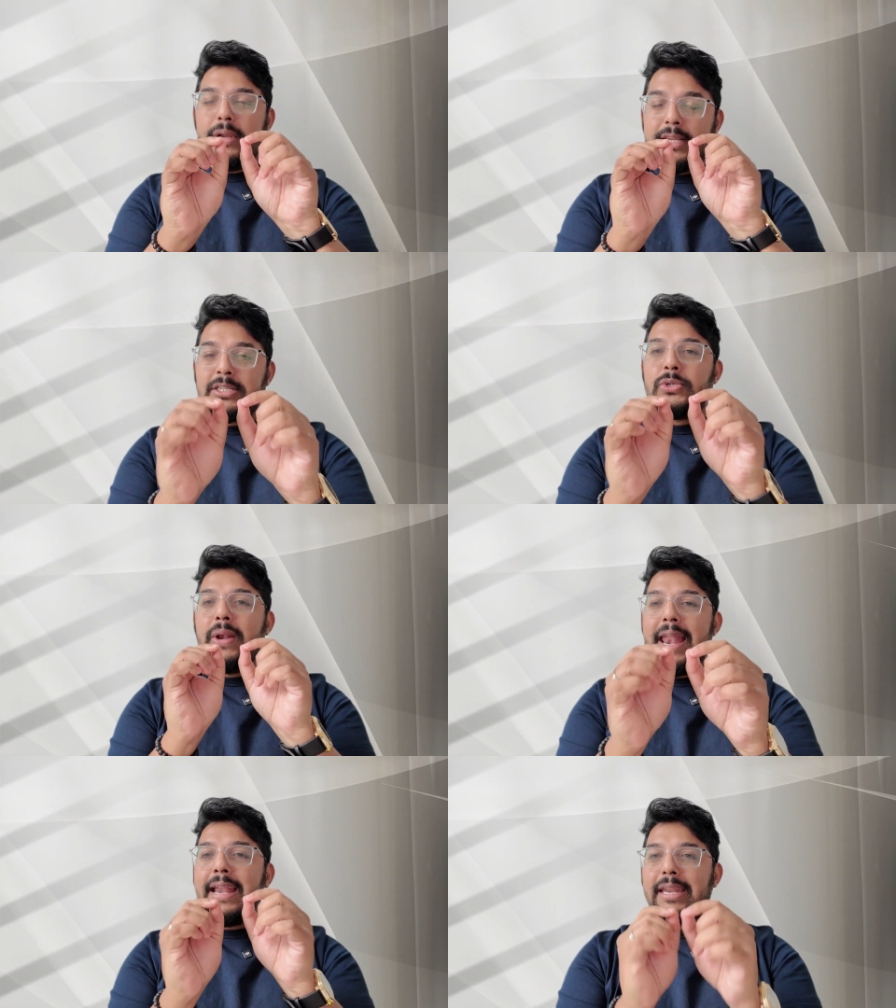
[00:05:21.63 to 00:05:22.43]
is
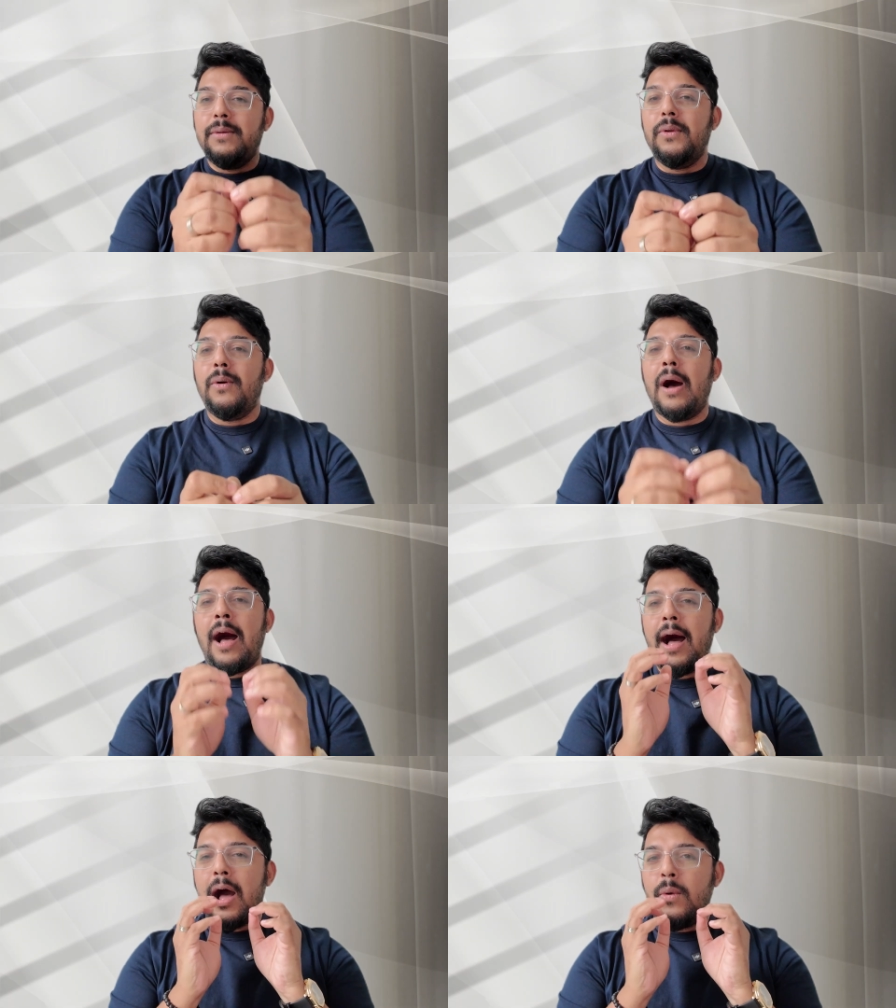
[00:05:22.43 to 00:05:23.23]
to let you know
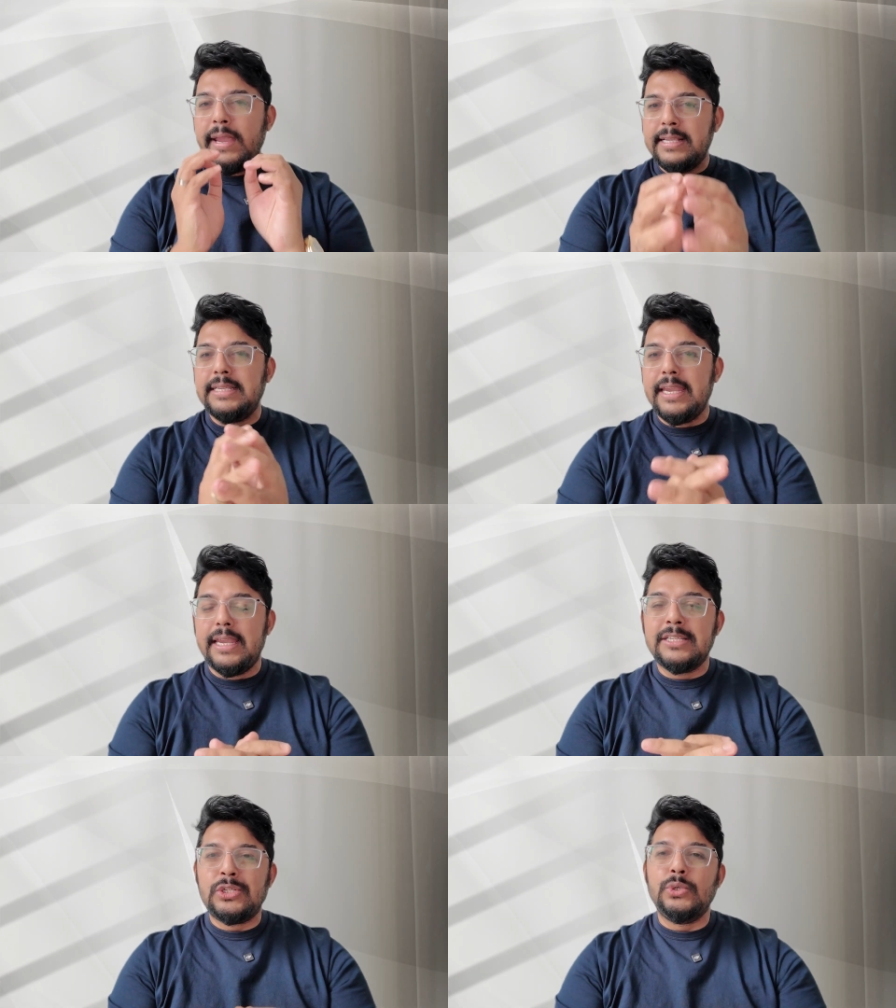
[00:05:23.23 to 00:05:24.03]
how
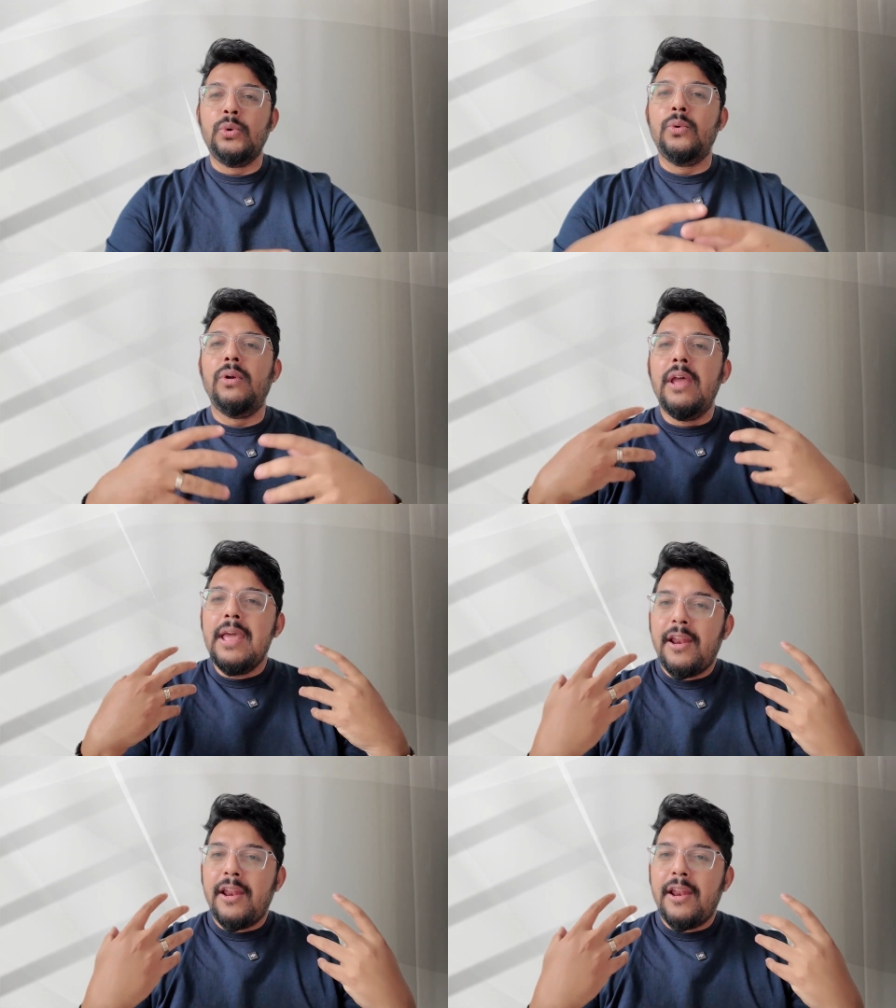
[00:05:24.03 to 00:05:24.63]
easy is to